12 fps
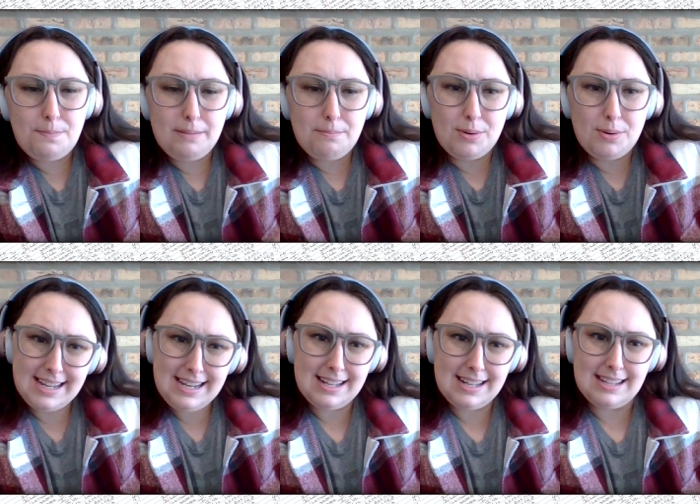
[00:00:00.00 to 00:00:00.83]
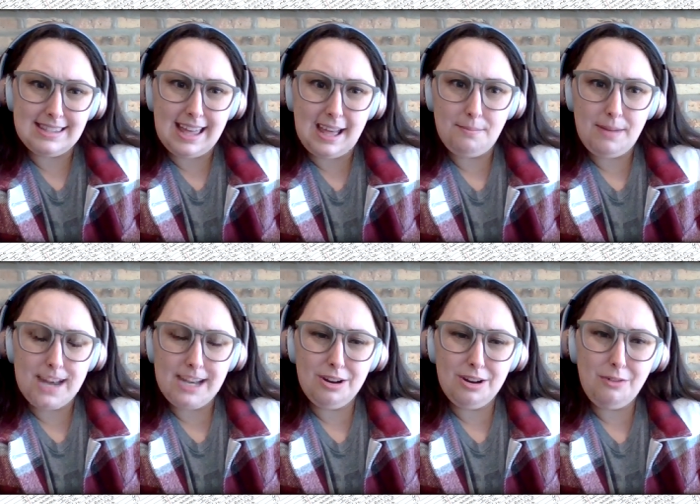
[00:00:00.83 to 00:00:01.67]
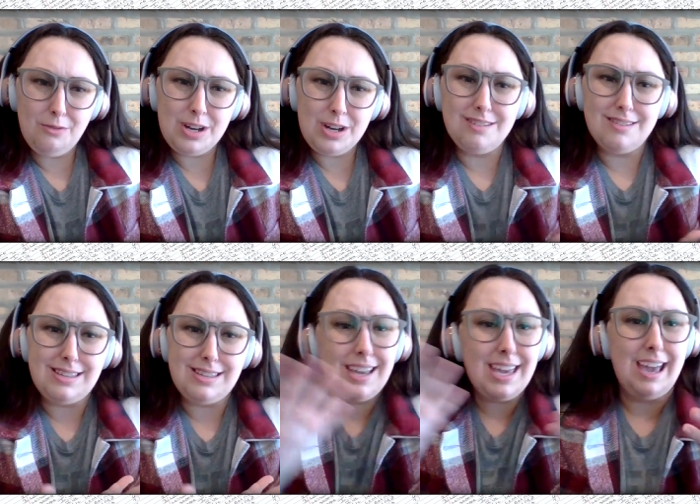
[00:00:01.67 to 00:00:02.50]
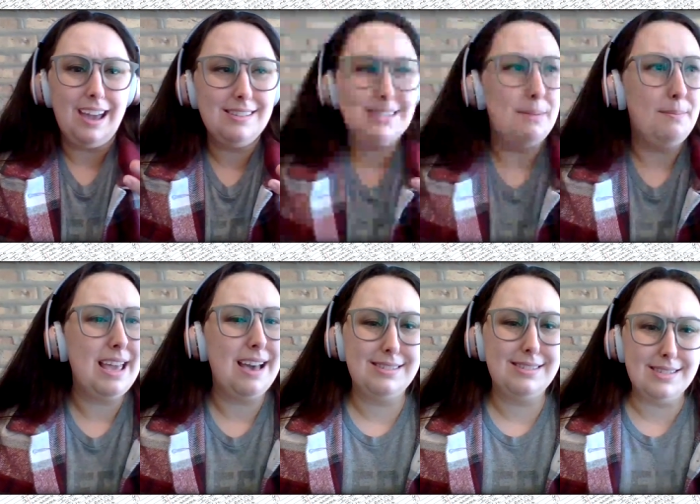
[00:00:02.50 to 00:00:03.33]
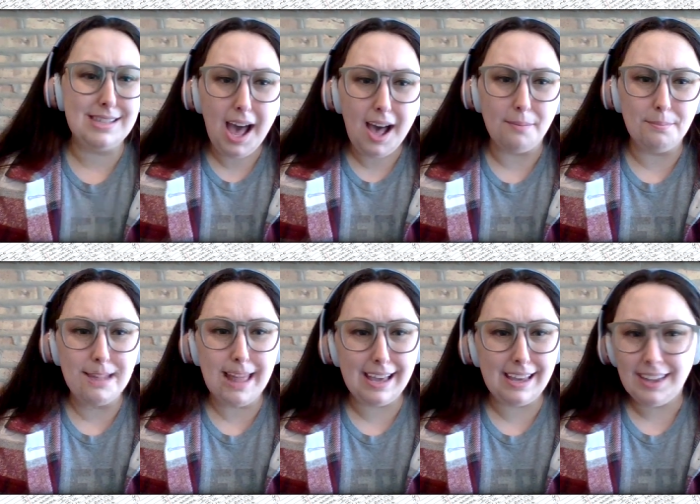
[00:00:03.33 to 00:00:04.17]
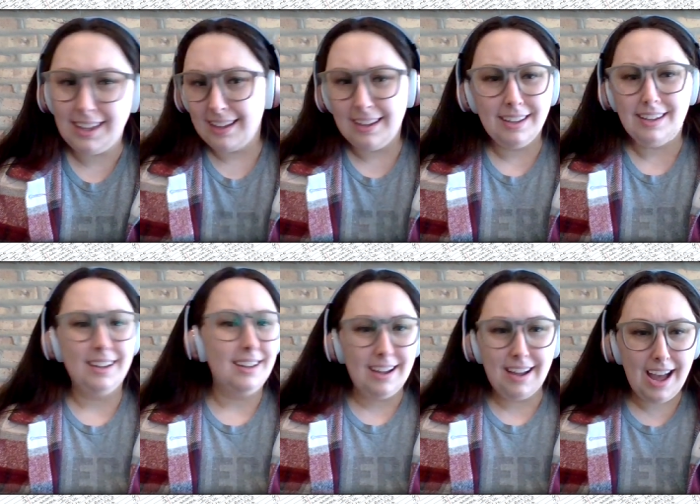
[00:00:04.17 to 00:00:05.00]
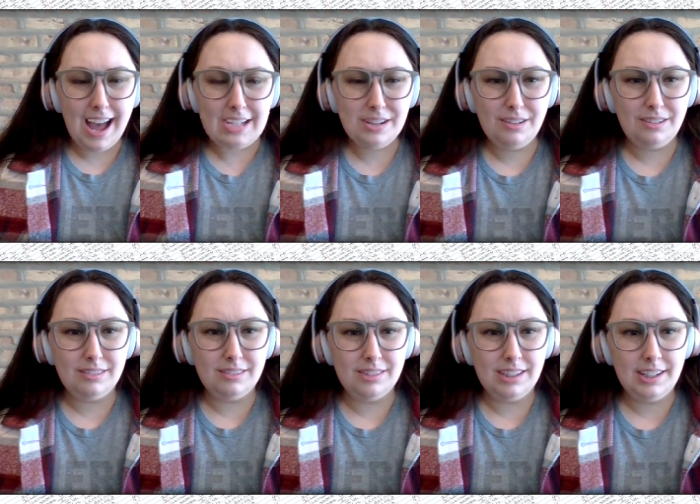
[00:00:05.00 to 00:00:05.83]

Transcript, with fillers: been presented to them, and you're over here yucking somebody else's yum. Like, I don't.